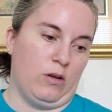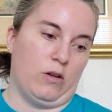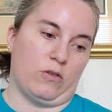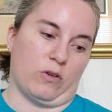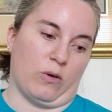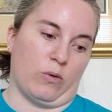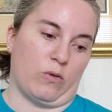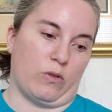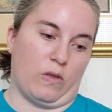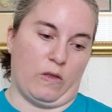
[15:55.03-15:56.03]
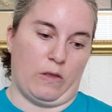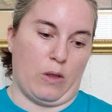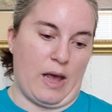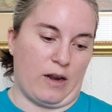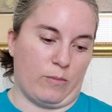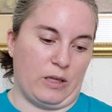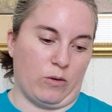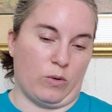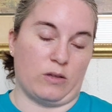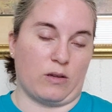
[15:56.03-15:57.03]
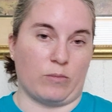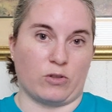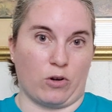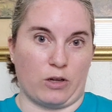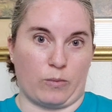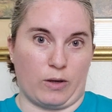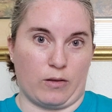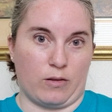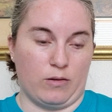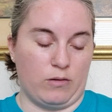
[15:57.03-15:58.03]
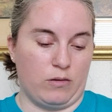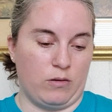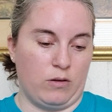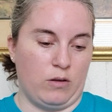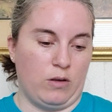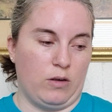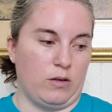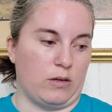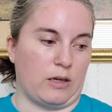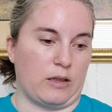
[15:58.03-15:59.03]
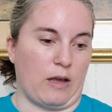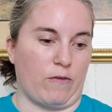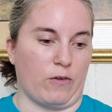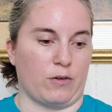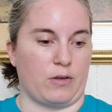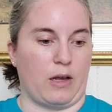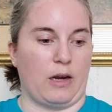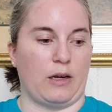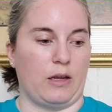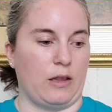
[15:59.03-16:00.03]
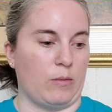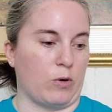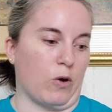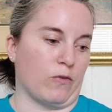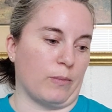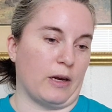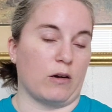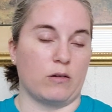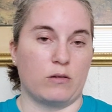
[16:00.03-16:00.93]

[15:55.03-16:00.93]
So that'll be the ones I'm starting with to get that first line, and then we'll go from there.